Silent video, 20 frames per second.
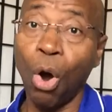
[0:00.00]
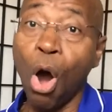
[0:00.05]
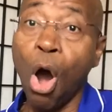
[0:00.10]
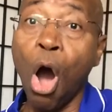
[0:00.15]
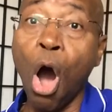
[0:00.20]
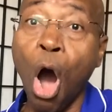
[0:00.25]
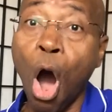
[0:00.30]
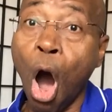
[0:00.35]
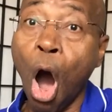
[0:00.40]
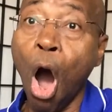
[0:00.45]

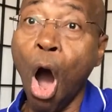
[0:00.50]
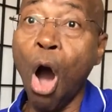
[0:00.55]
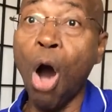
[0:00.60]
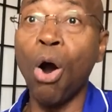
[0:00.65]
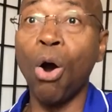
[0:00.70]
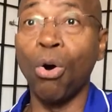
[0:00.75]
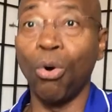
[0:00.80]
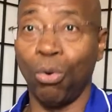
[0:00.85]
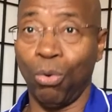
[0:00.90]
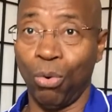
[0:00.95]
Oh,
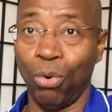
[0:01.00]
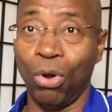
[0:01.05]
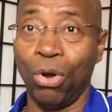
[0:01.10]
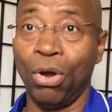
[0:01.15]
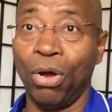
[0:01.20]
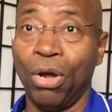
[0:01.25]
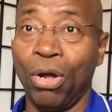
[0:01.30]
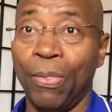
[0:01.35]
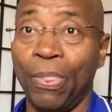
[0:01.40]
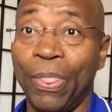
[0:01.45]
oh,
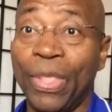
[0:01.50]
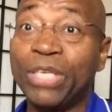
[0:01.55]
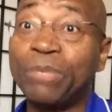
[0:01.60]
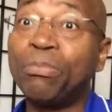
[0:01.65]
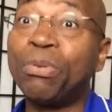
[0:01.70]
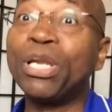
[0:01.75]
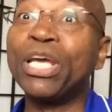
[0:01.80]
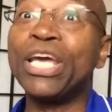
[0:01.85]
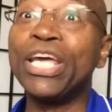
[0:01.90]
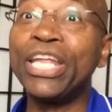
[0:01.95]
it's
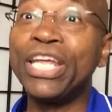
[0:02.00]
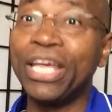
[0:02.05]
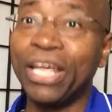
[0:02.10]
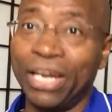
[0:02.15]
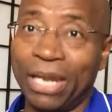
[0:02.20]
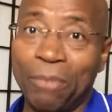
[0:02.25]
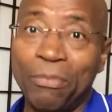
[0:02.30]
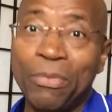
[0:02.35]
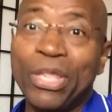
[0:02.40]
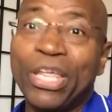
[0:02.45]

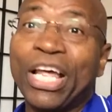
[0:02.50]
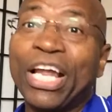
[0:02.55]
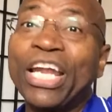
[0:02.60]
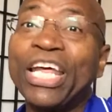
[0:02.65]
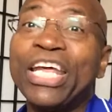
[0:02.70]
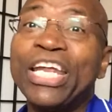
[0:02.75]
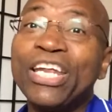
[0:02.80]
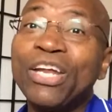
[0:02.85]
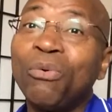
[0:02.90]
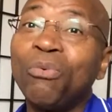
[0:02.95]
bleeding. Let me
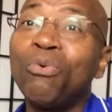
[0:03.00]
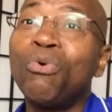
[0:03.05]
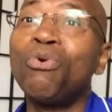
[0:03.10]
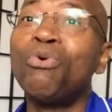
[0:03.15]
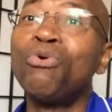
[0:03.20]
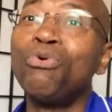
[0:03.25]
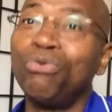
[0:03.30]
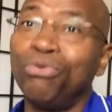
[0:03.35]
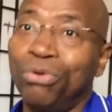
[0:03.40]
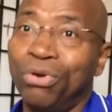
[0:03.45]
clean the
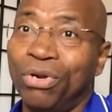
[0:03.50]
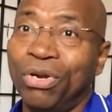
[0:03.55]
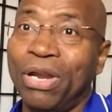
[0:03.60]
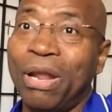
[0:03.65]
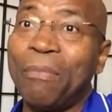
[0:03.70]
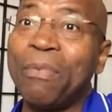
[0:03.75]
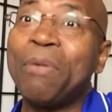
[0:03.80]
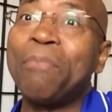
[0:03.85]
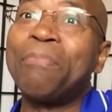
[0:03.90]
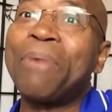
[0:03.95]
wound.
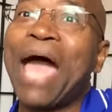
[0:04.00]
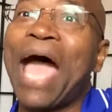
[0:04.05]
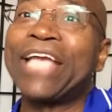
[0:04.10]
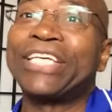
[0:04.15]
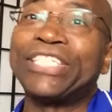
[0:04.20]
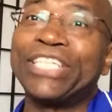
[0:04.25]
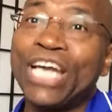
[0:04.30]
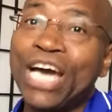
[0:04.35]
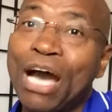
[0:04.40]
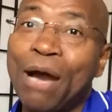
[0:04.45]
Let me
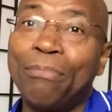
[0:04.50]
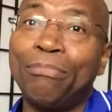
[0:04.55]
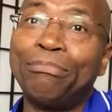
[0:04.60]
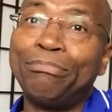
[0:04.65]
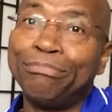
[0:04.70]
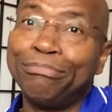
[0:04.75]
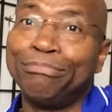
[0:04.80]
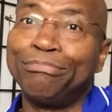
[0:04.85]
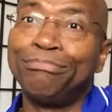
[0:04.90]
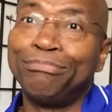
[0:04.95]
patch it
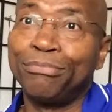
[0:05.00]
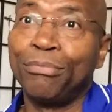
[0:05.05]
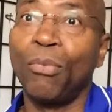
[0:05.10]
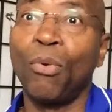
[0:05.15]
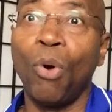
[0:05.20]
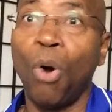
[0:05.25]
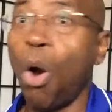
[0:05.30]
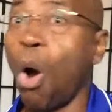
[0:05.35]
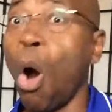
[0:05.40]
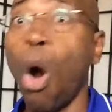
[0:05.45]
up.
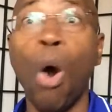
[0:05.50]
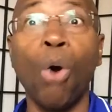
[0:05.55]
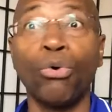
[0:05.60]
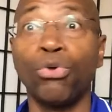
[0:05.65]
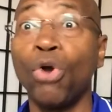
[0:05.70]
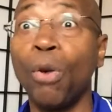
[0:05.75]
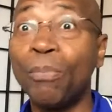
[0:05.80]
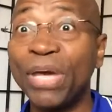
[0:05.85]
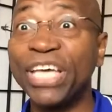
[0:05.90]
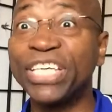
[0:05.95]

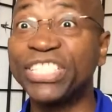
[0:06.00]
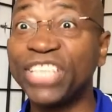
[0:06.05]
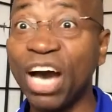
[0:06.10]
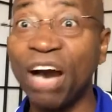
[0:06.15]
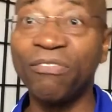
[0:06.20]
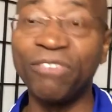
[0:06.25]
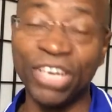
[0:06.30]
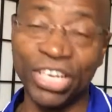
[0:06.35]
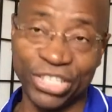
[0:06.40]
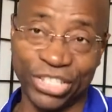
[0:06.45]
Oh, you're being
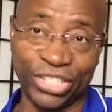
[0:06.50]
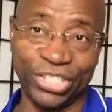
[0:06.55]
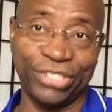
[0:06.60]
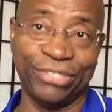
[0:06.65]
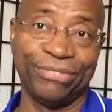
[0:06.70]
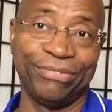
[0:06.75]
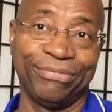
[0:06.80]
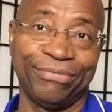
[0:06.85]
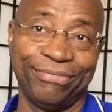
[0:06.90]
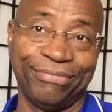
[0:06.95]
selfish.